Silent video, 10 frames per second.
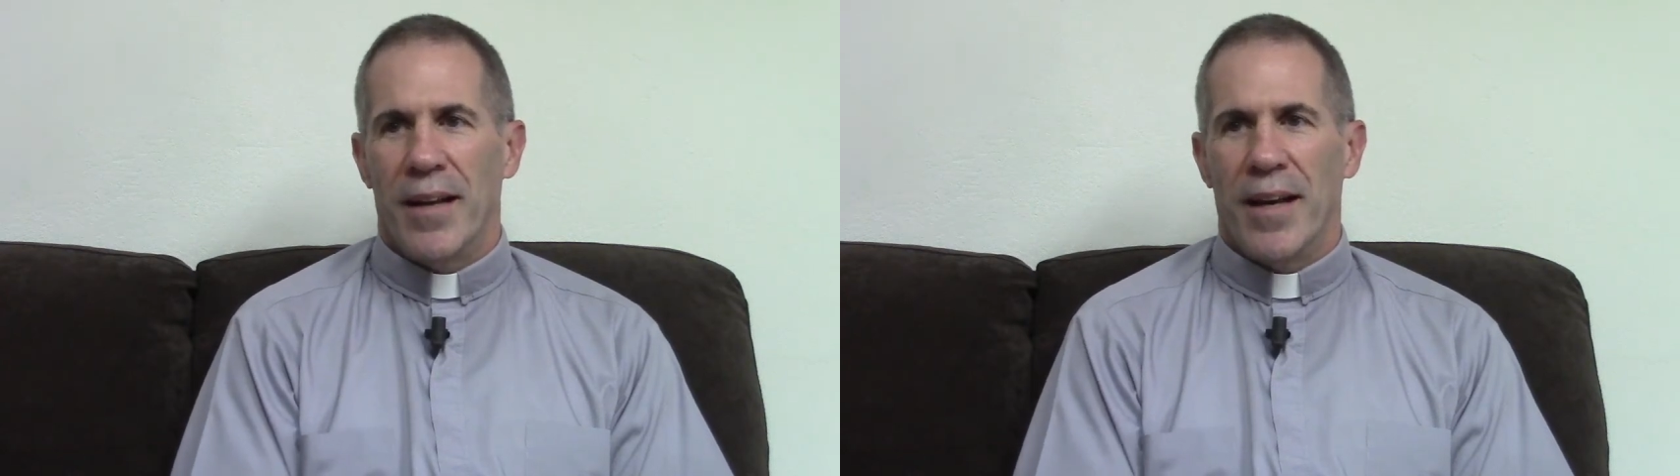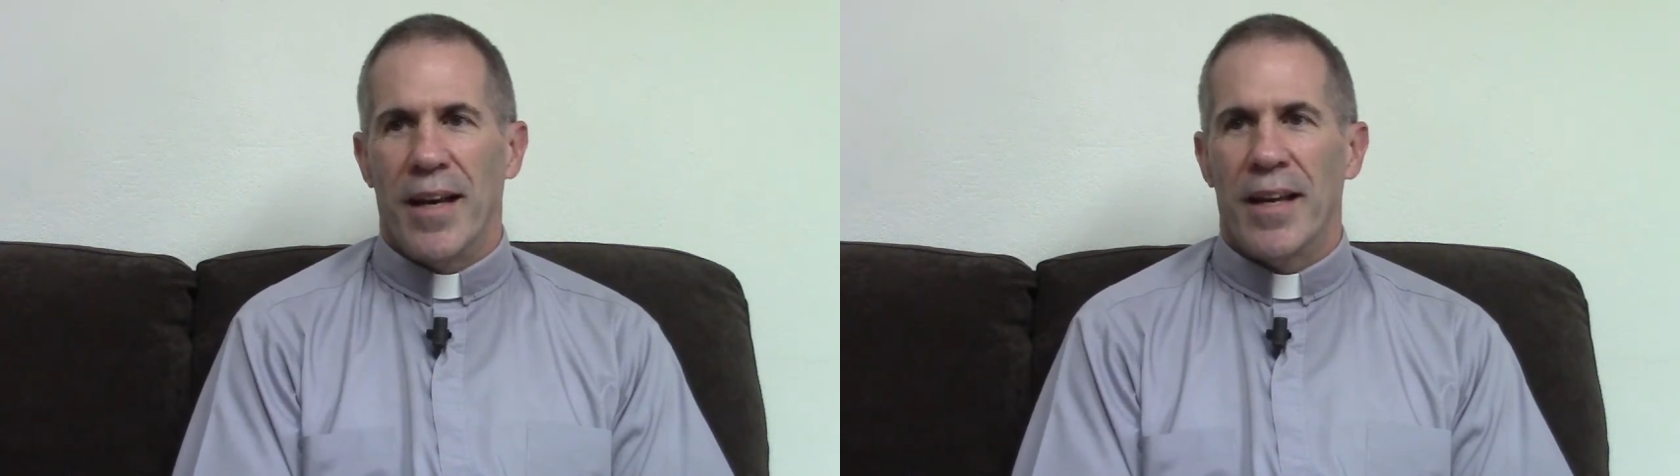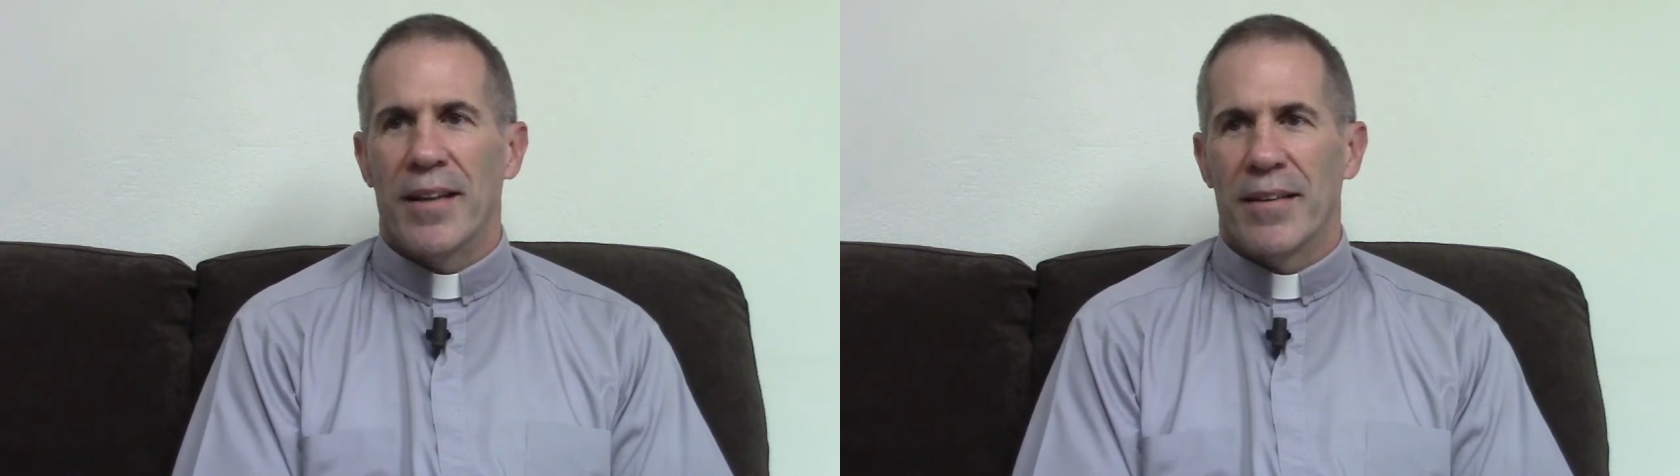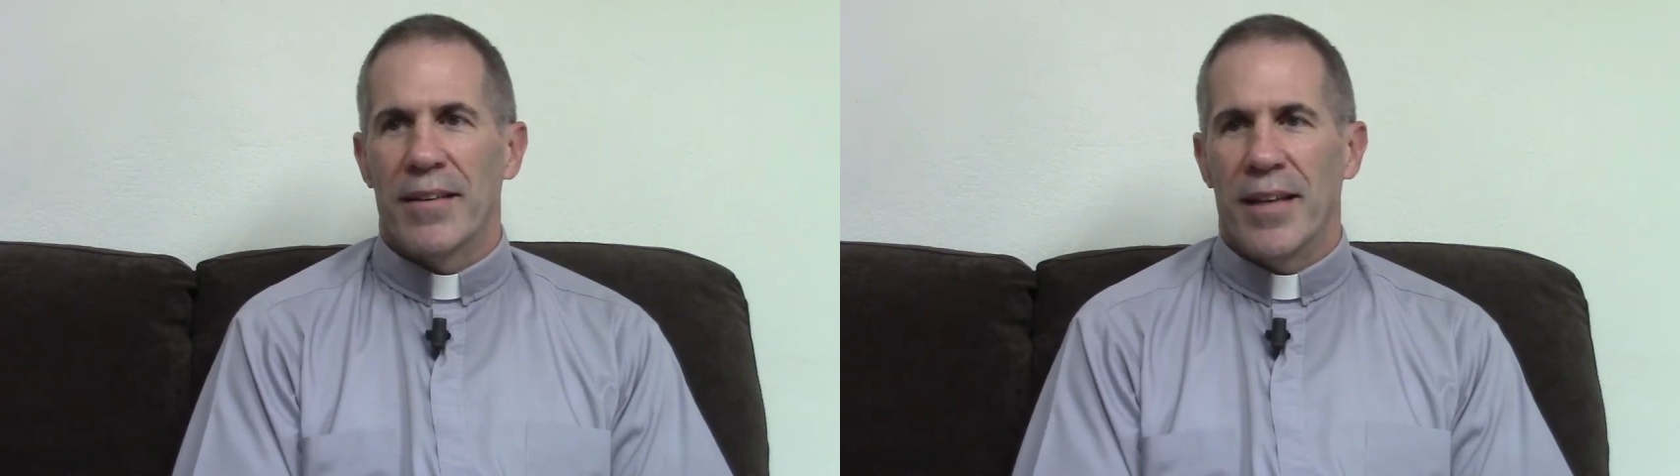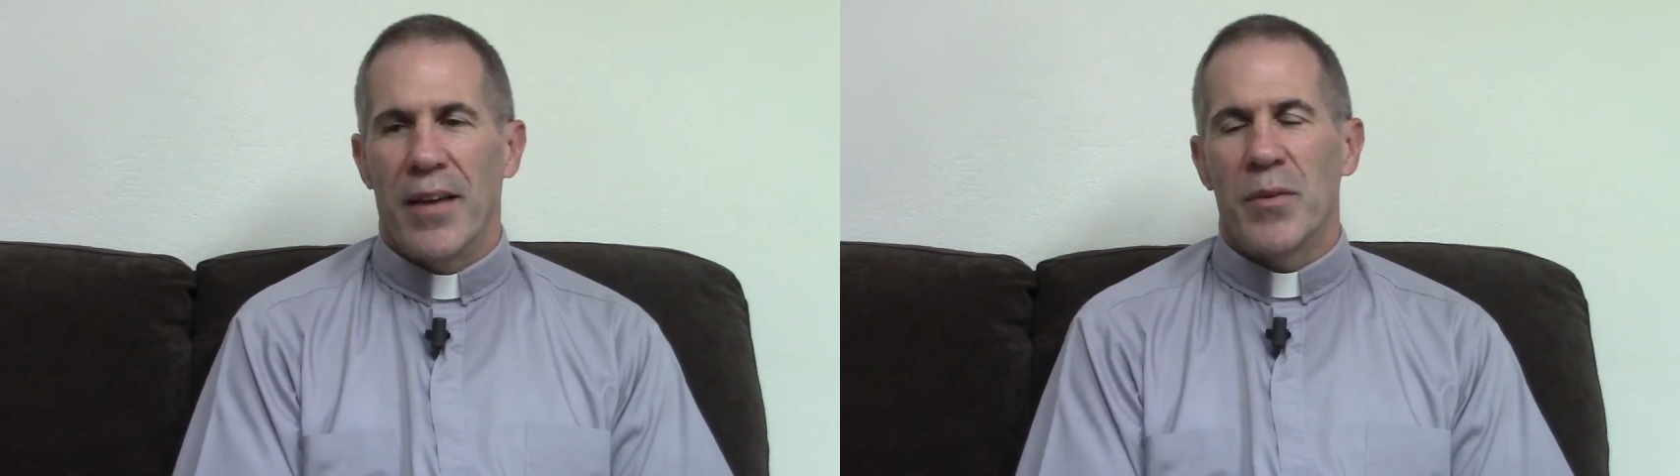I
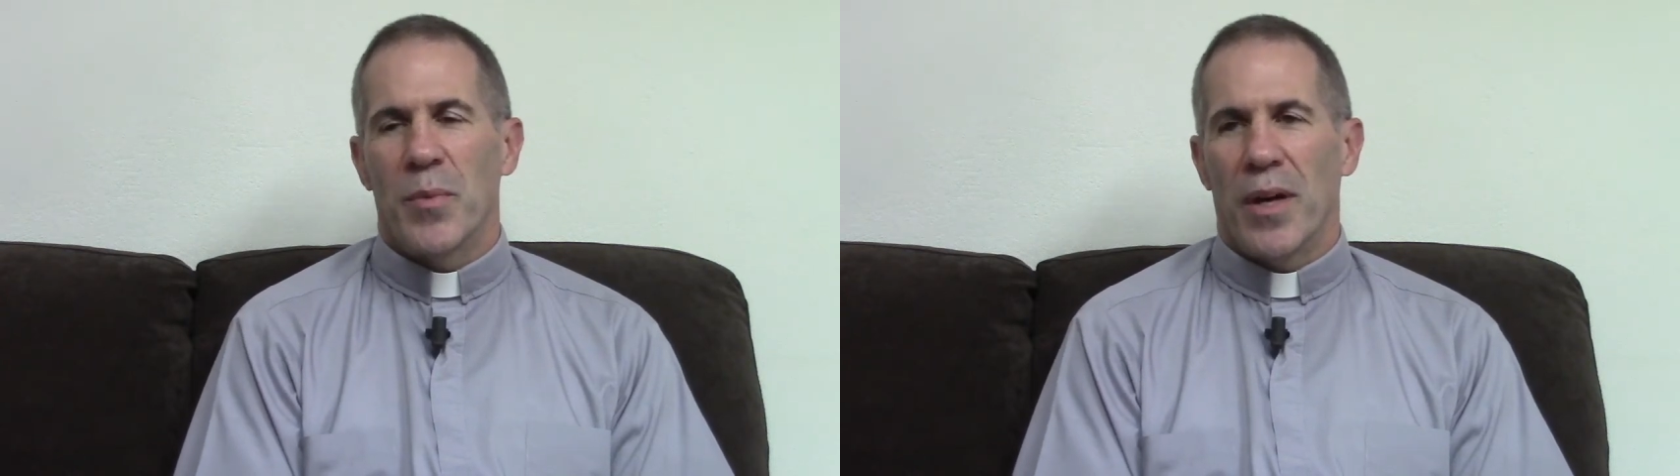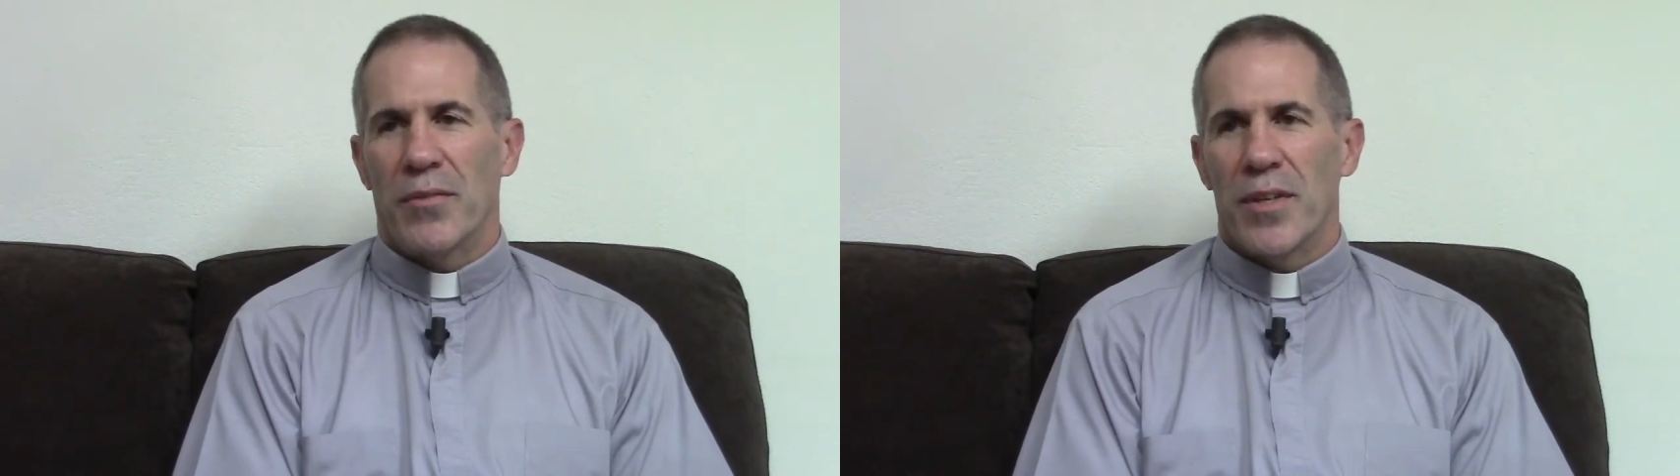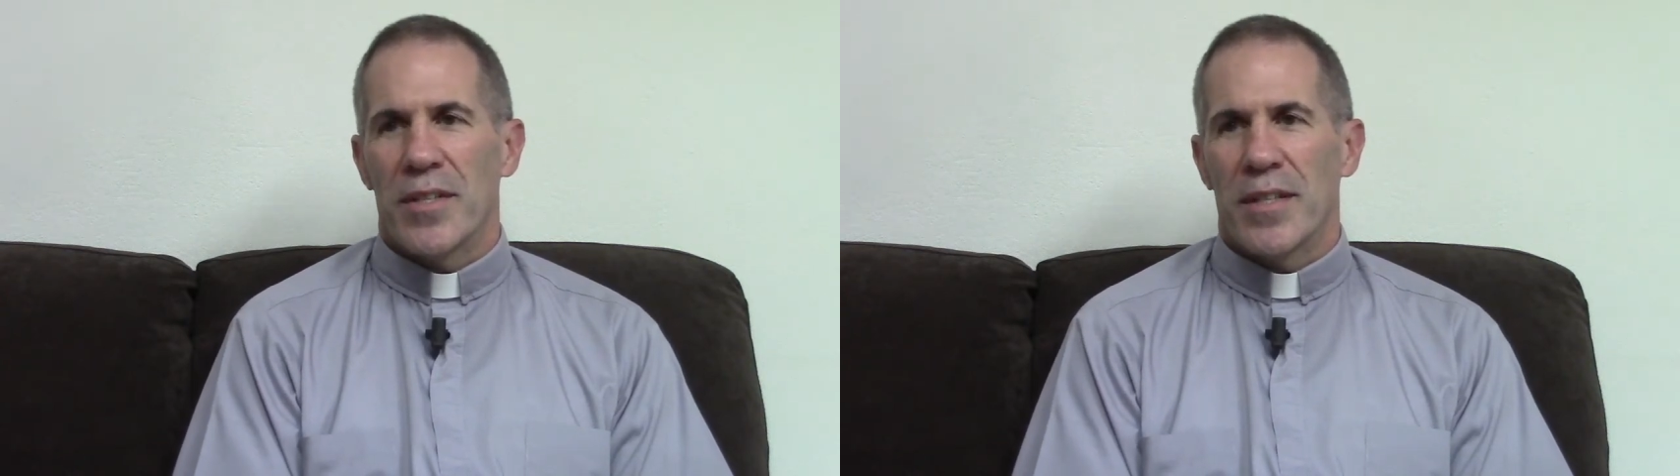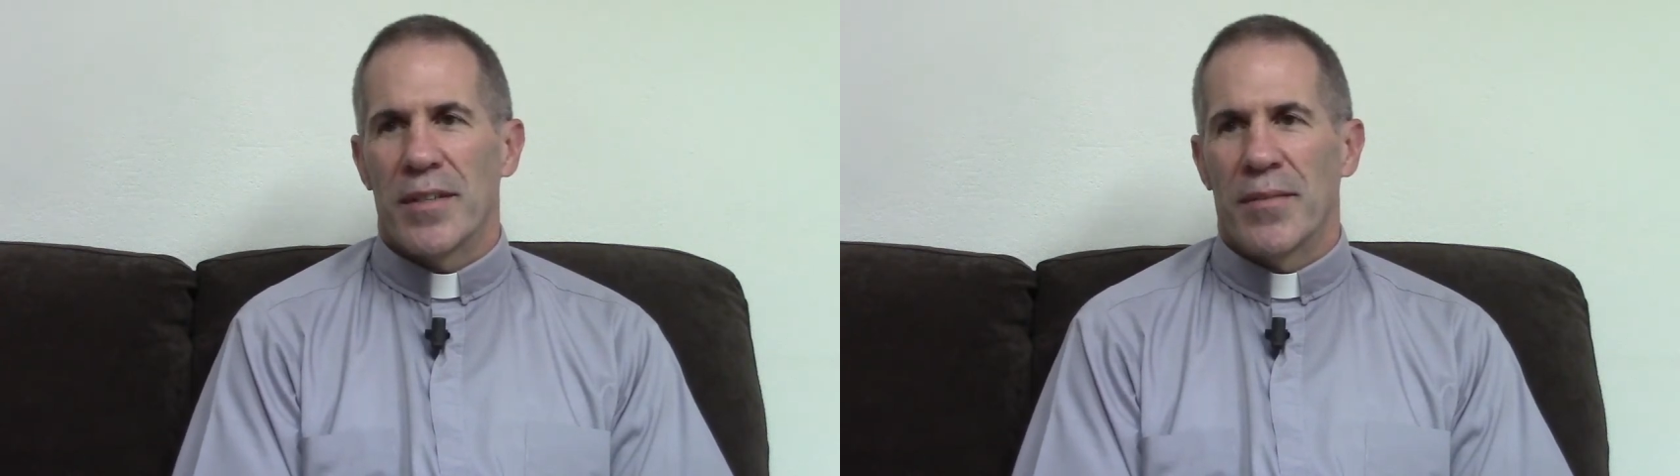having breakfast.